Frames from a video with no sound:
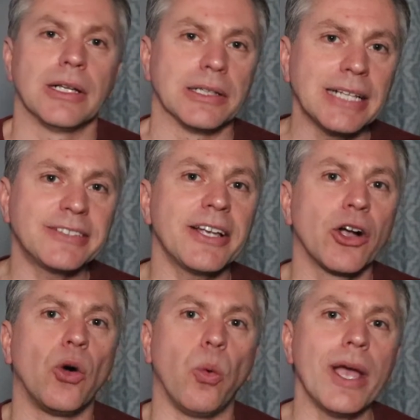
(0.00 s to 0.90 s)
Let's take a
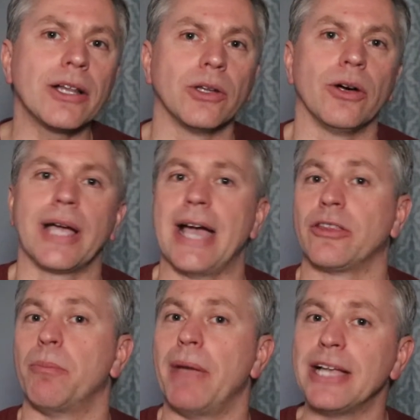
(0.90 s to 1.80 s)
quick look at
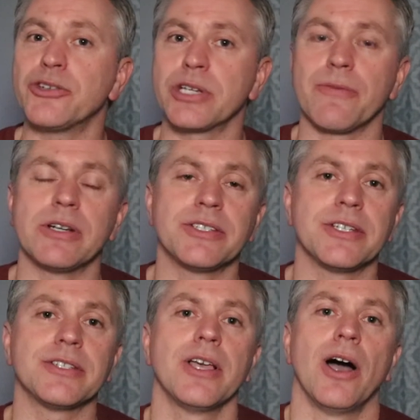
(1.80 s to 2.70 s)
the major
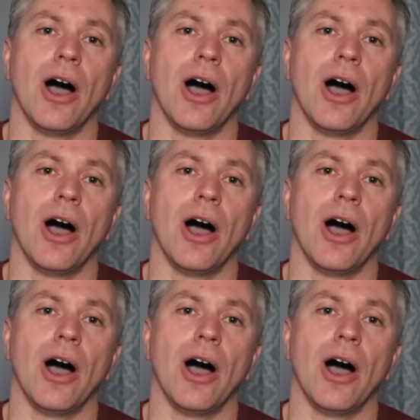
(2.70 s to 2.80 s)
differences